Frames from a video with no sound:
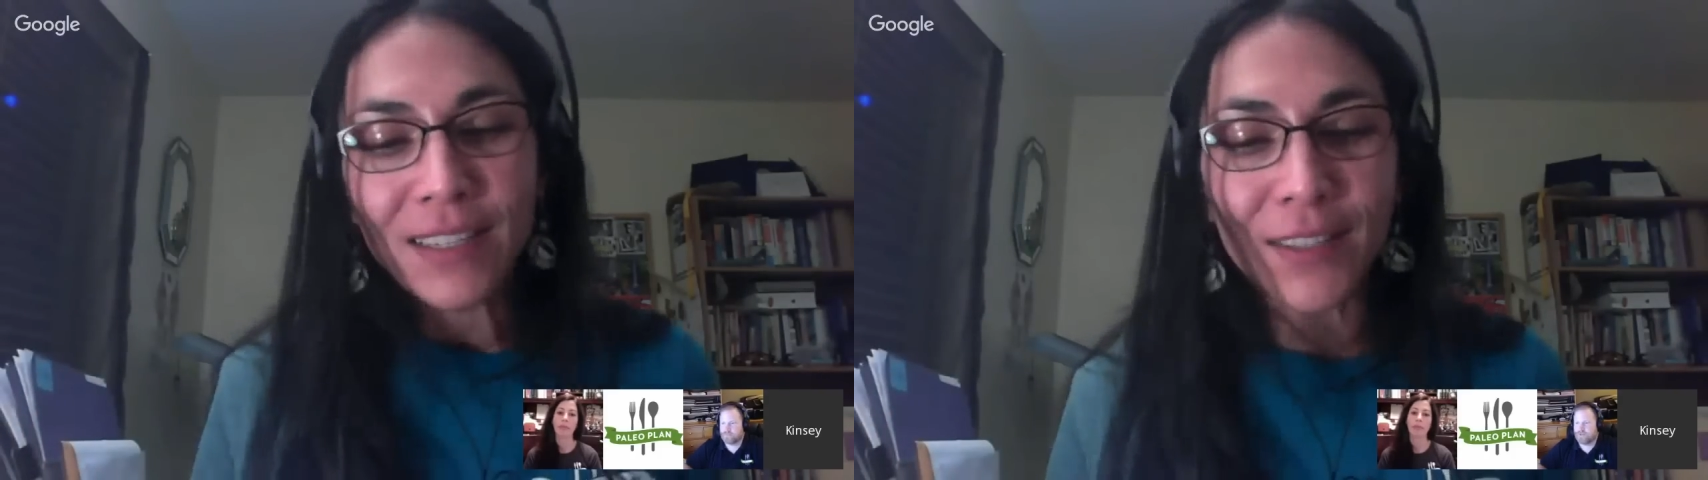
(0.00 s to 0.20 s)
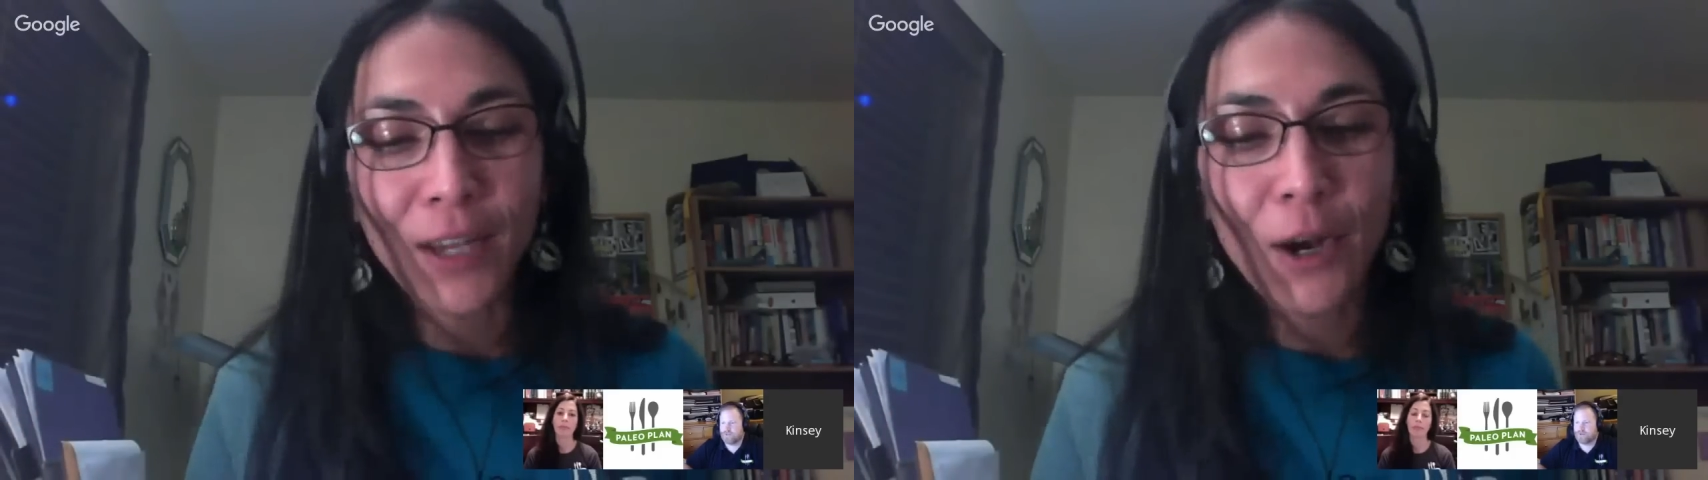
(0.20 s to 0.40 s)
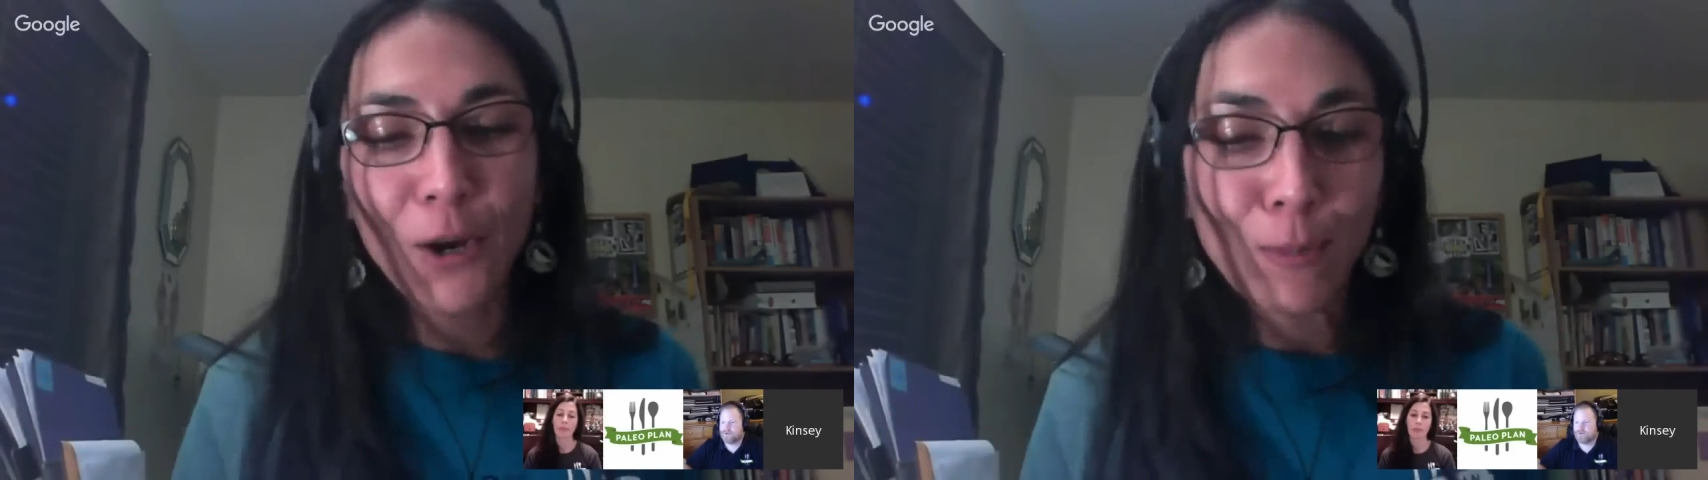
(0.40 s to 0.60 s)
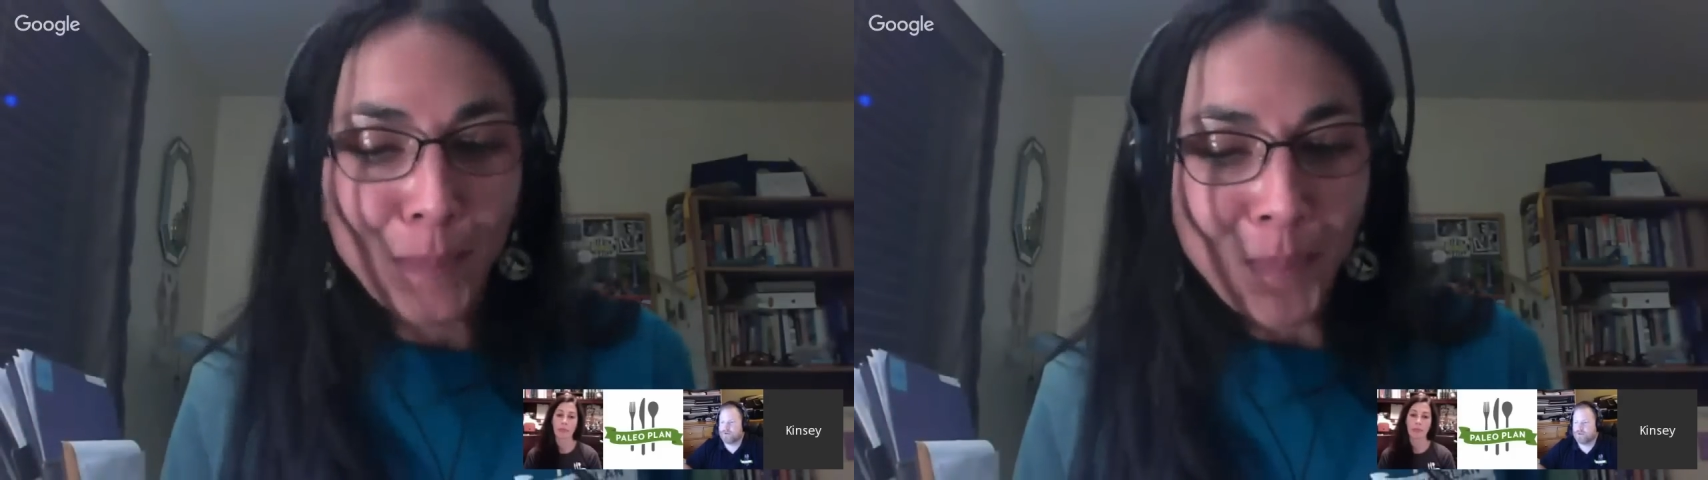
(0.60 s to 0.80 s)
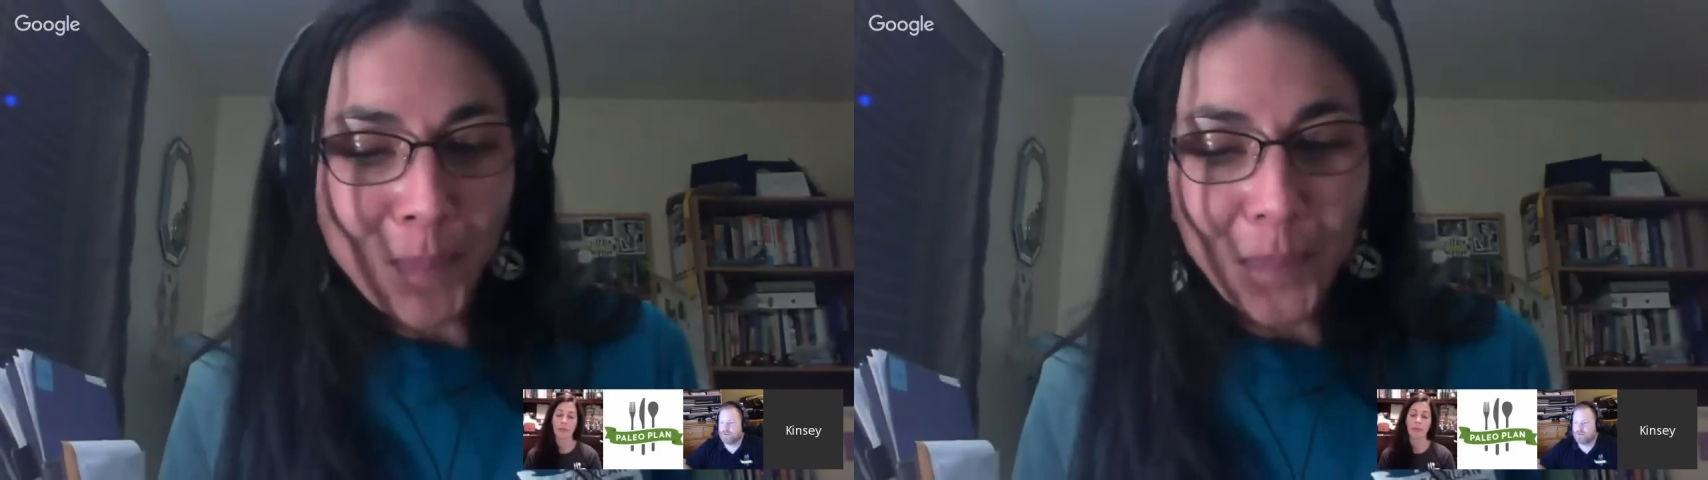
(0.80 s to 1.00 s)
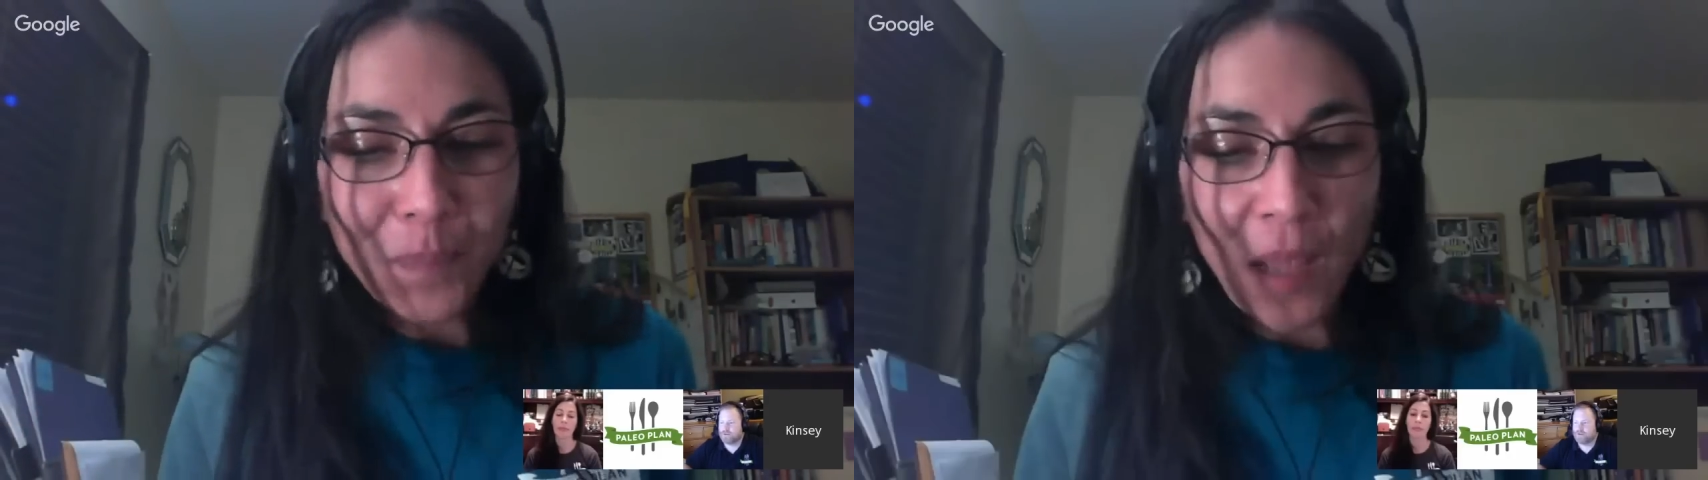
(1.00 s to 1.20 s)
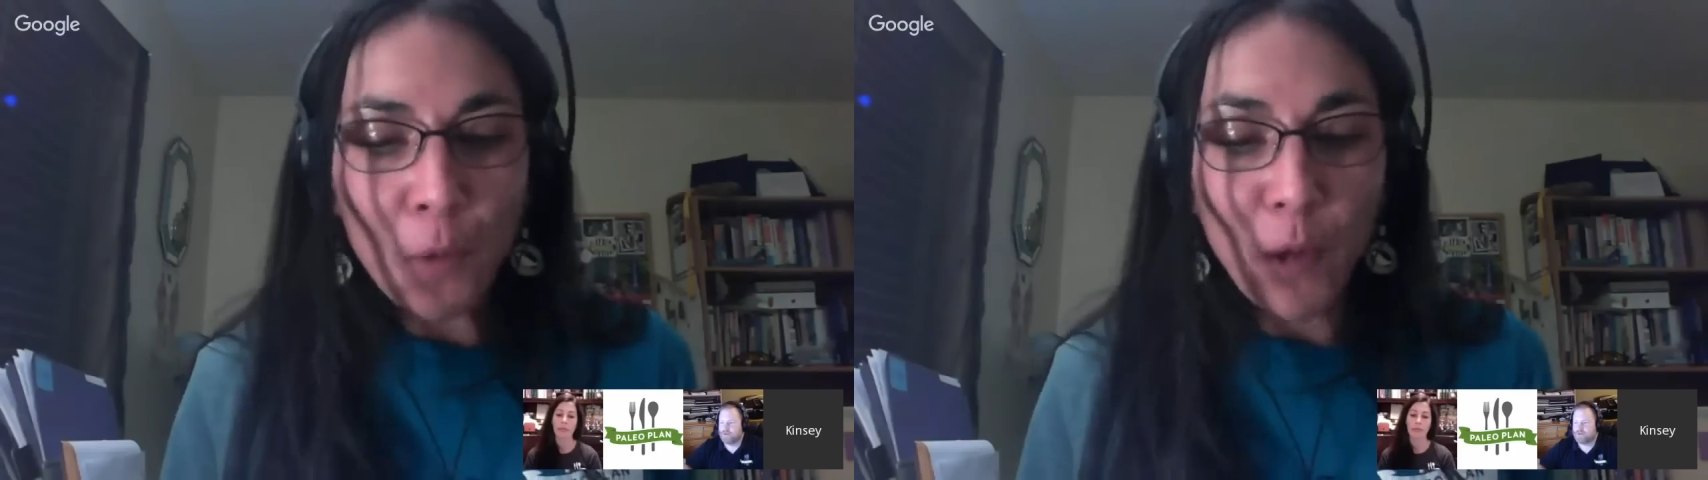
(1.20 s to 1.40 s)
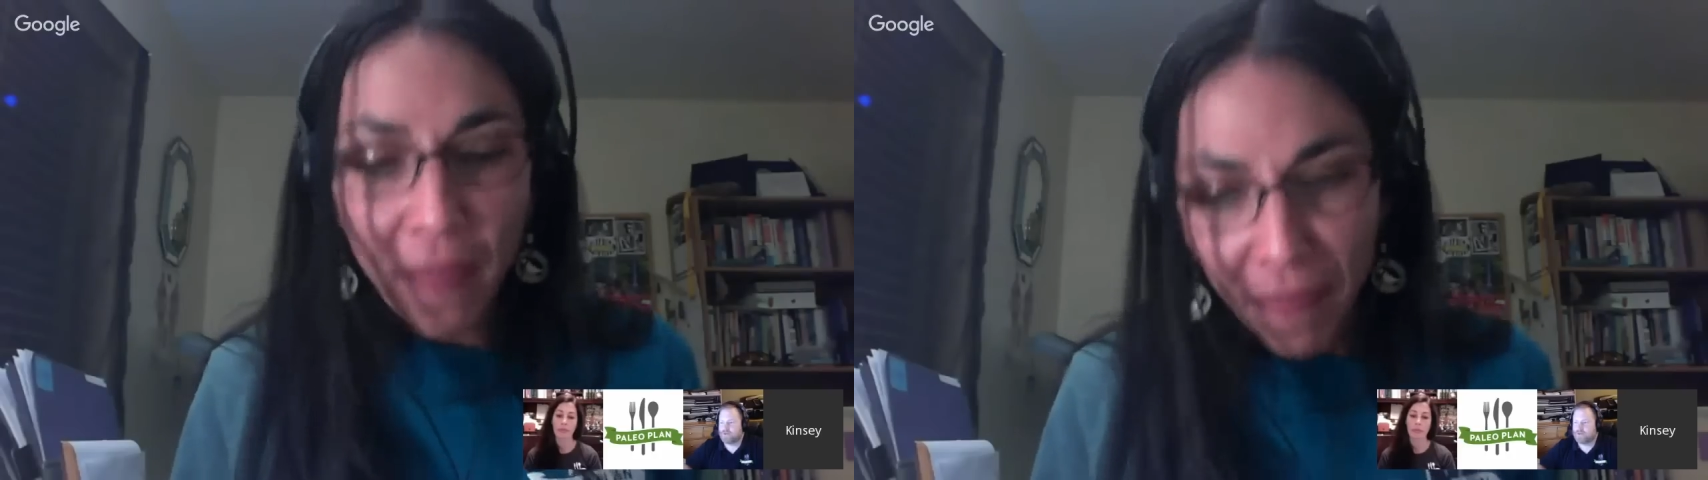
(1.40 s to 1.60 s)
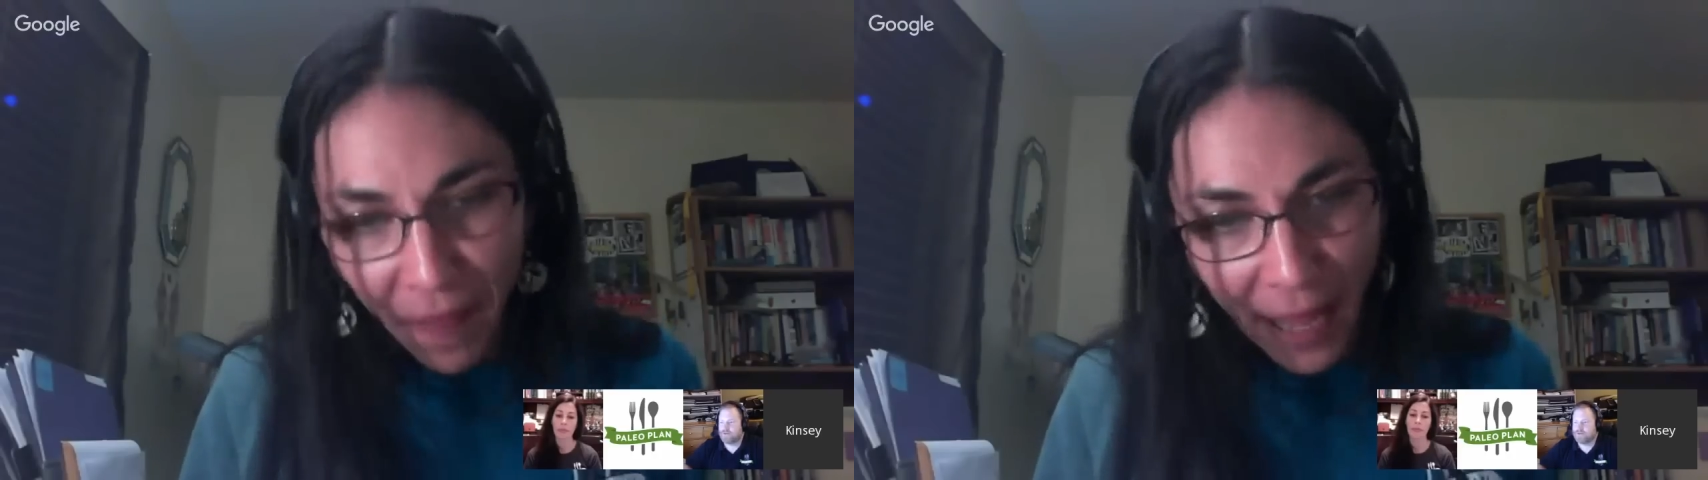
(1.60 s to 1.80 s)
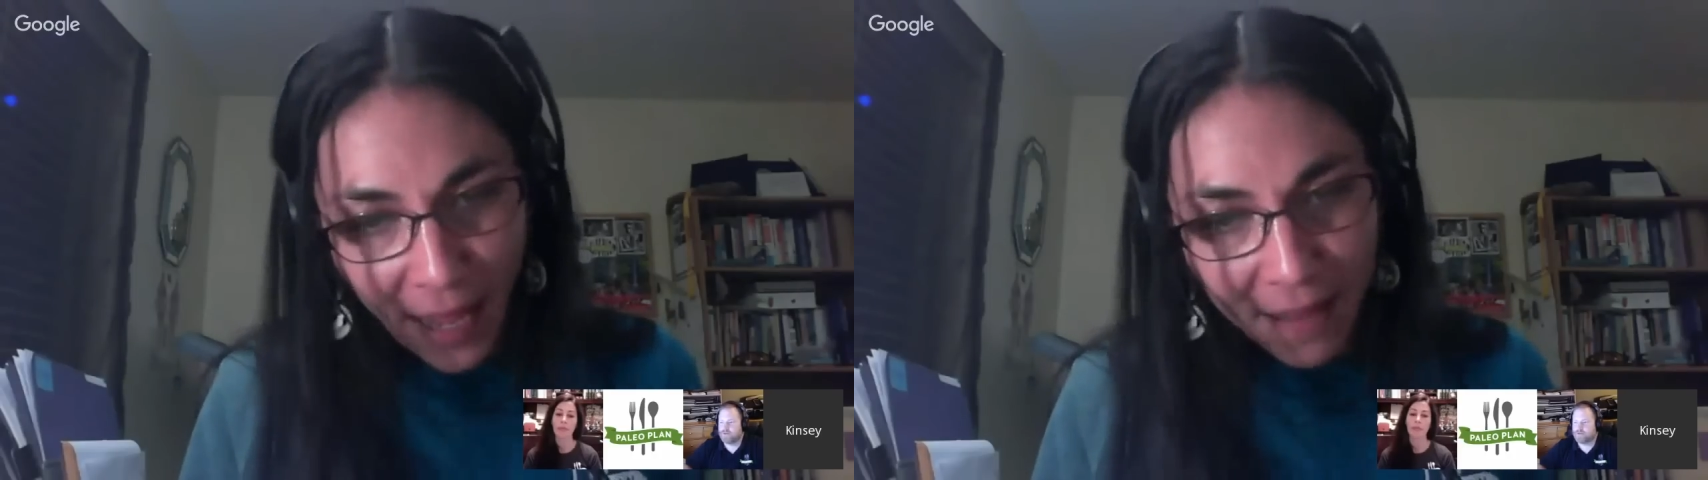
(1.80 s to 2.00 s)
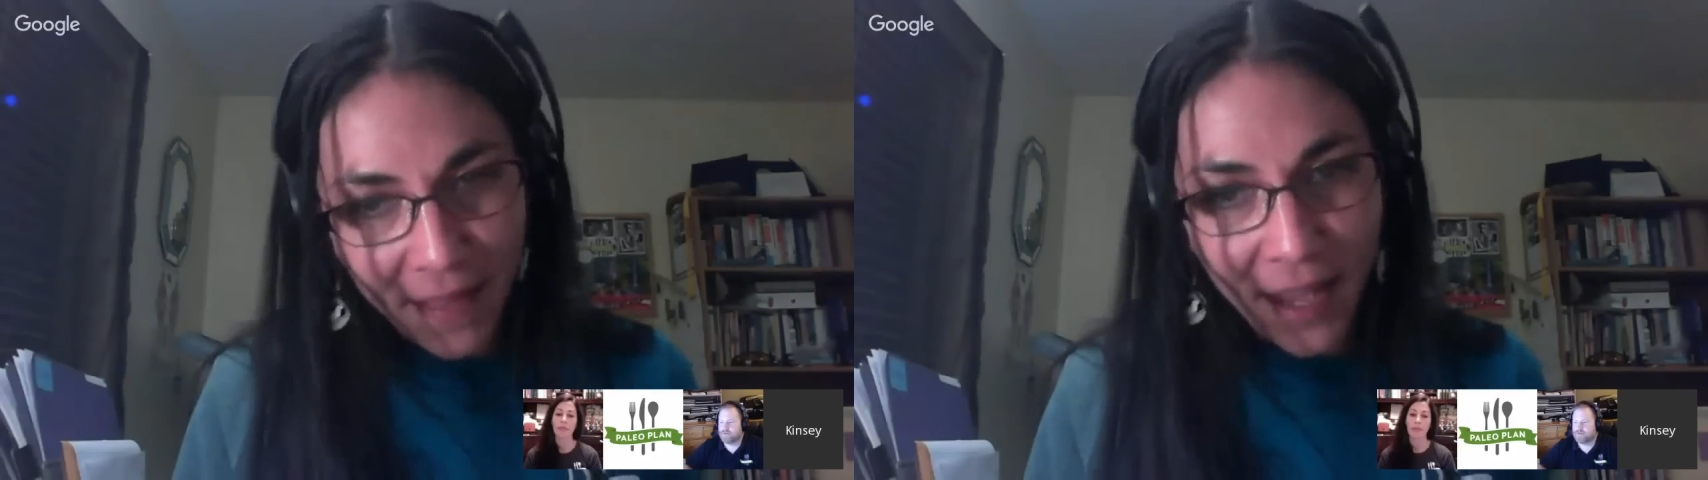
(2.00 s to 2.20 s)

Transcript: So with that,